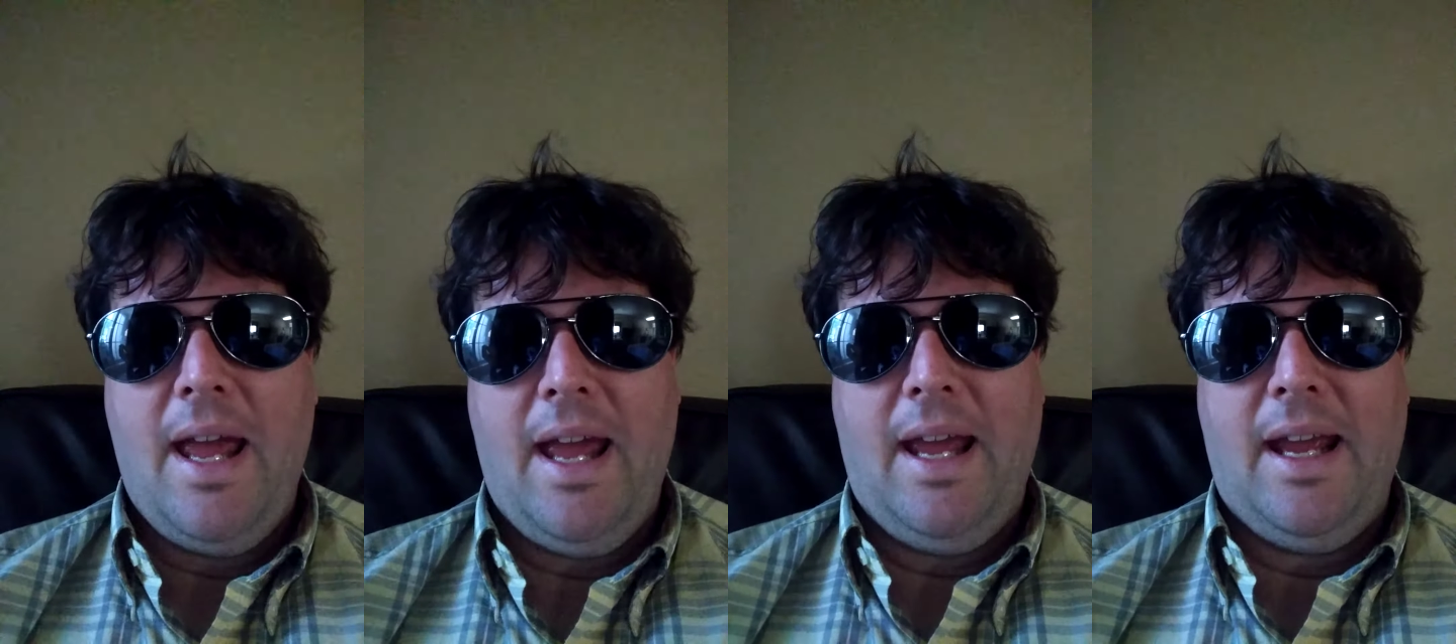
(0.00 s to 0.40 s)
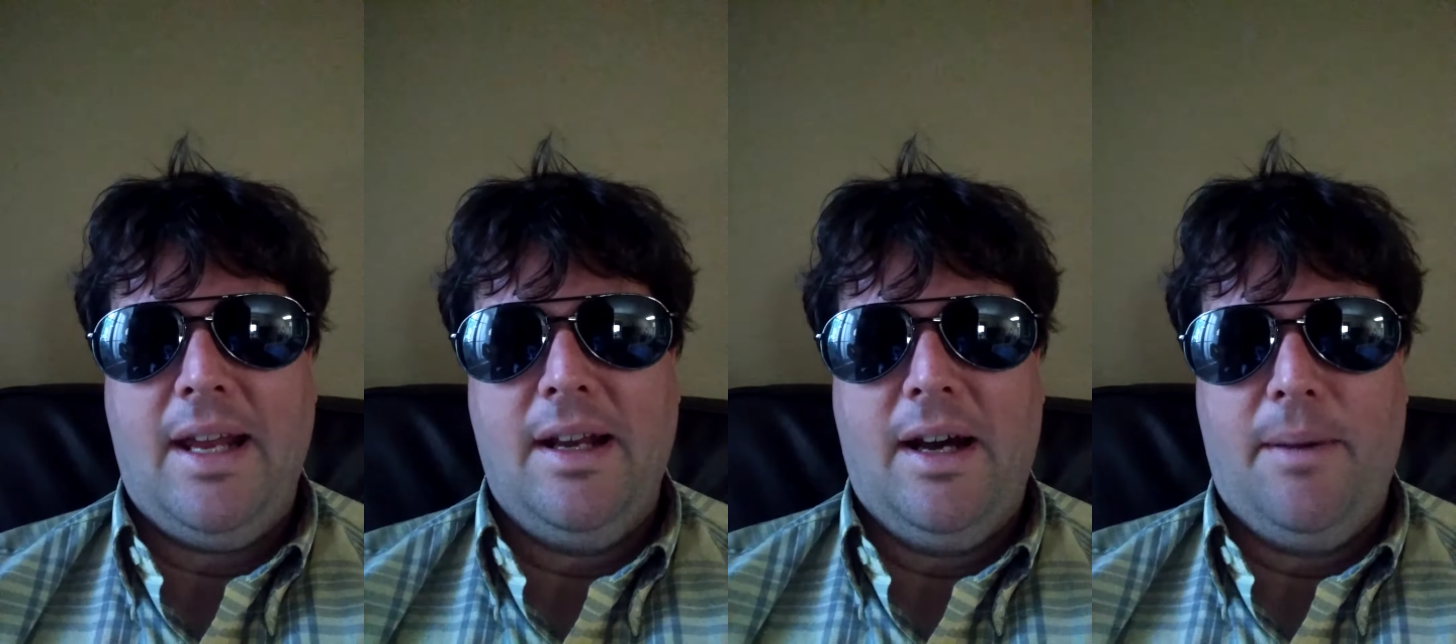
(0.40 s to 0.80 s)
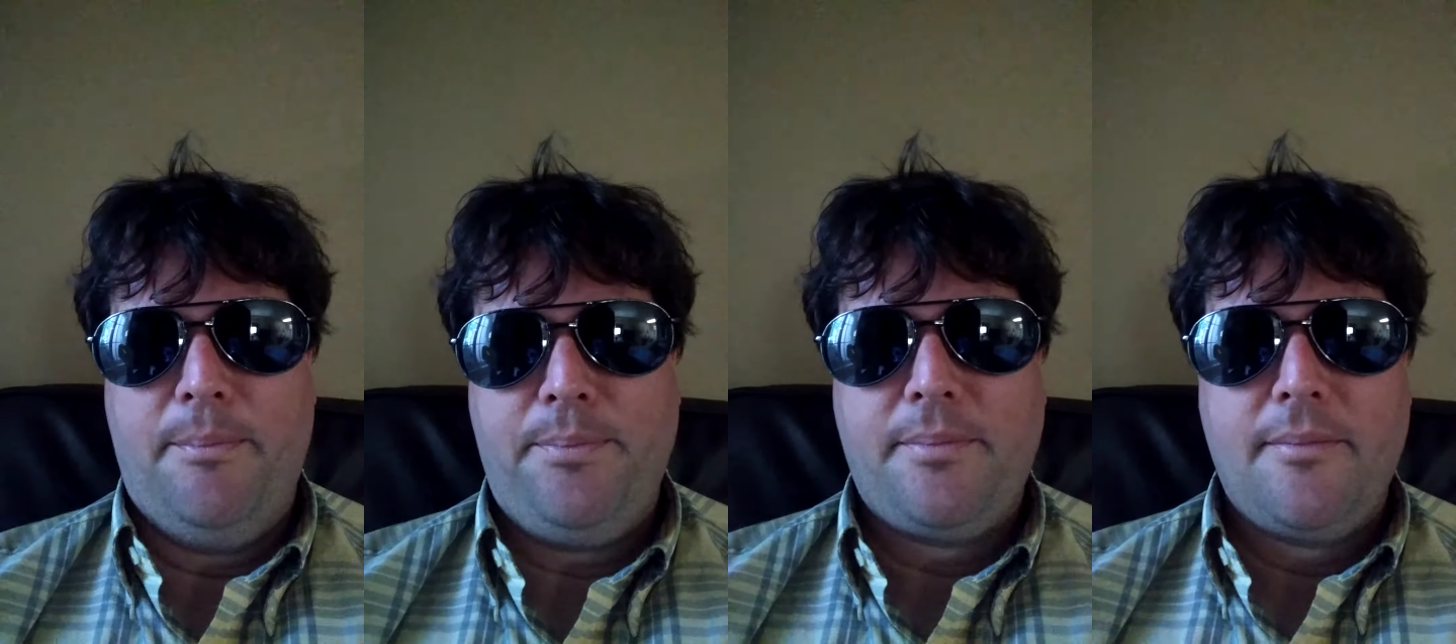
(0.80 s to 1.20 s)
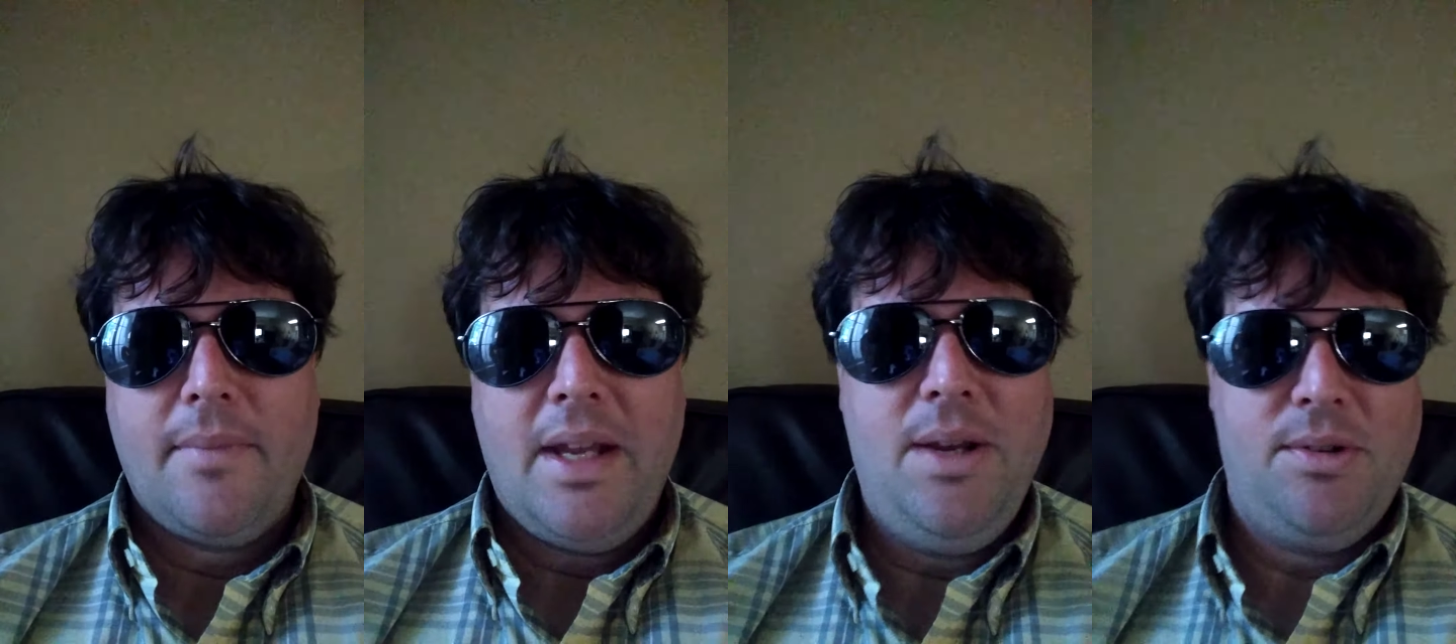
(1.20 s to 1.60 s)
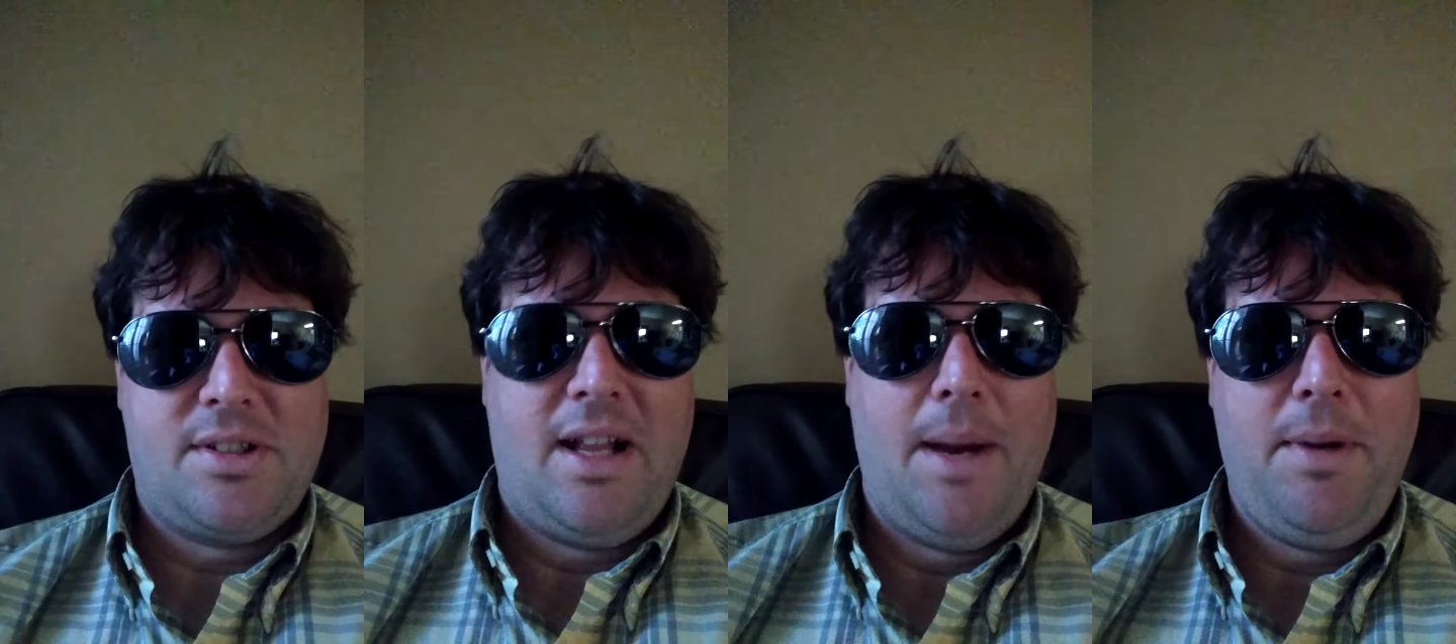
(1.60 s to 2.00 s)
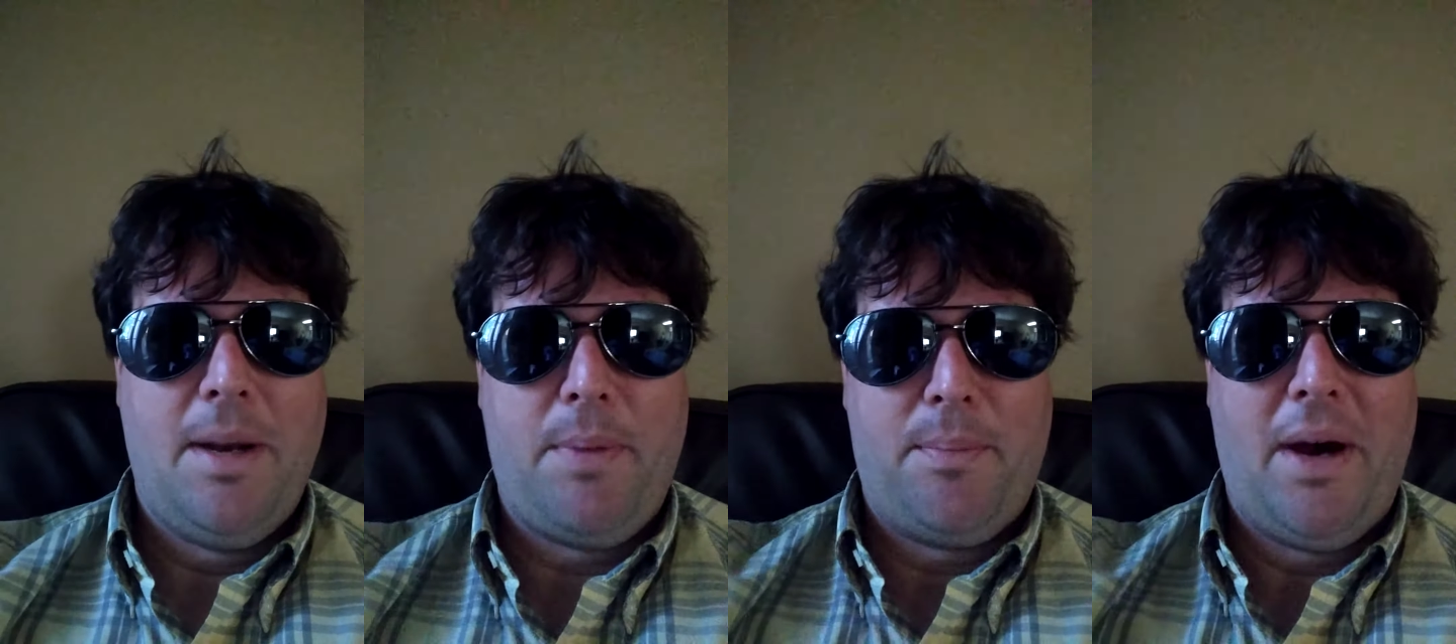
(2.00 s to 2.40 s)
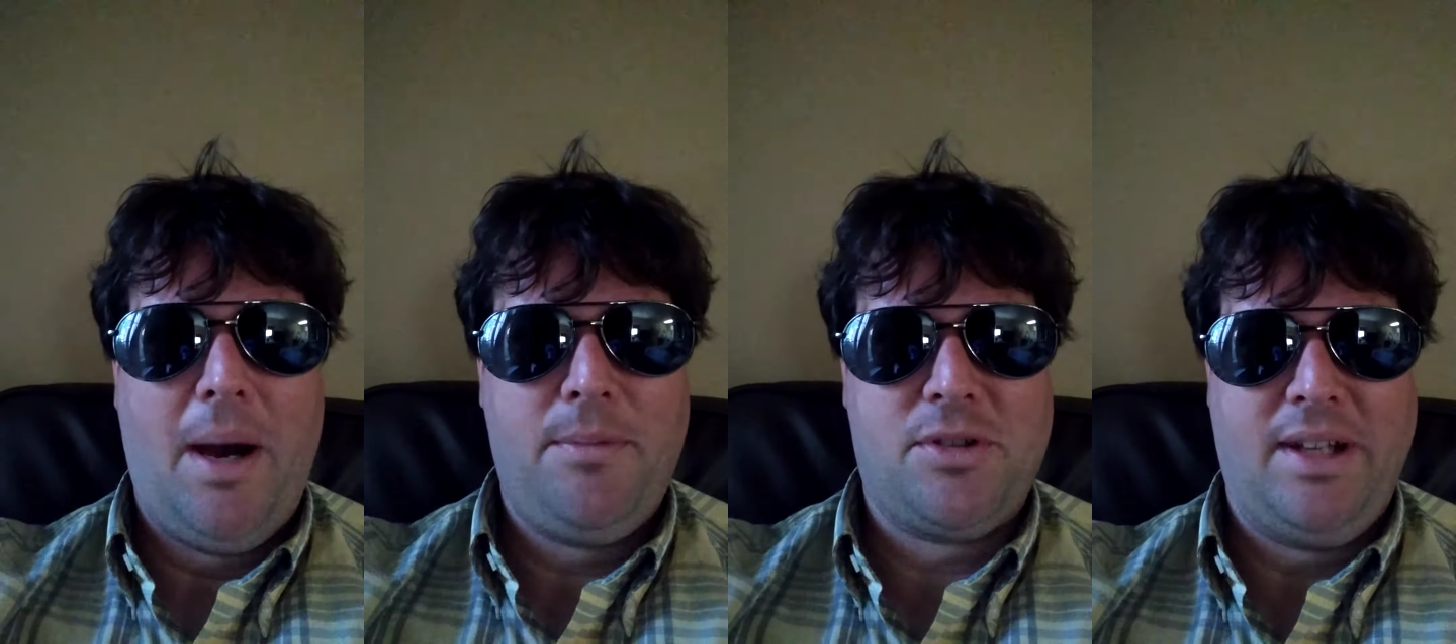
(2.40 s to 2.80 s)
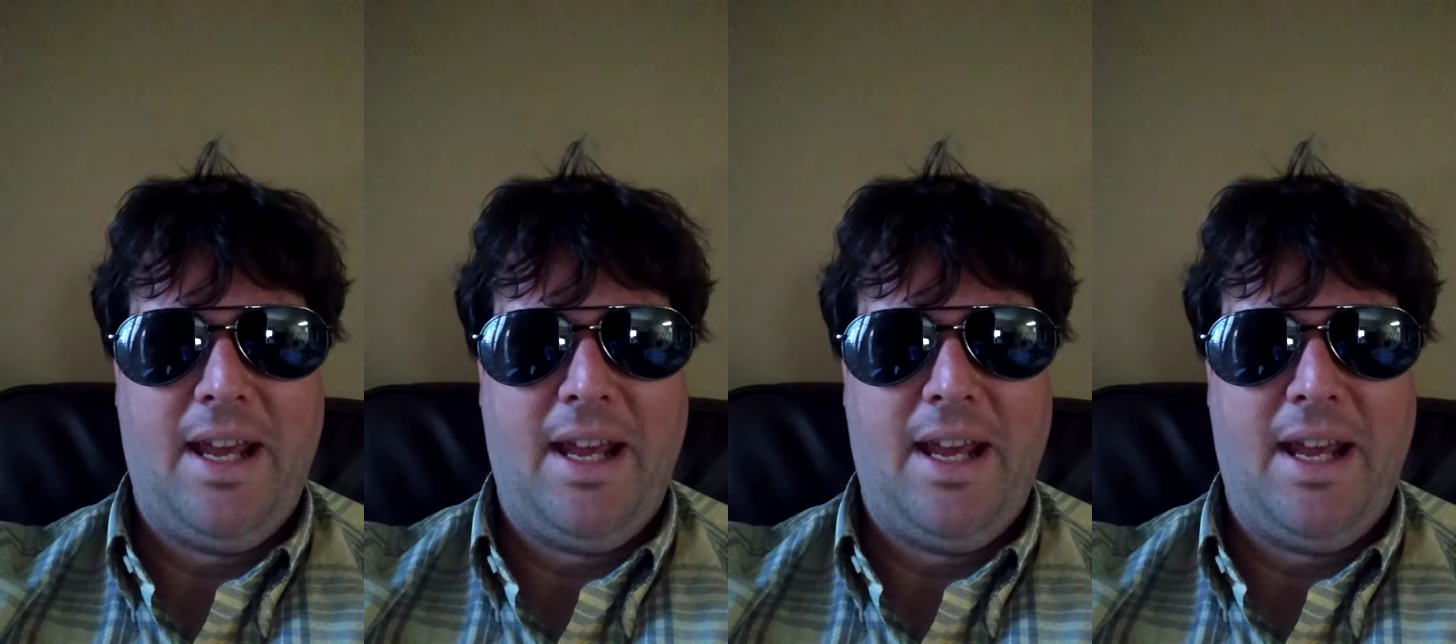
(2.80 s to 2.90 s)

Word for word: and um, he was climbing up a palm tree.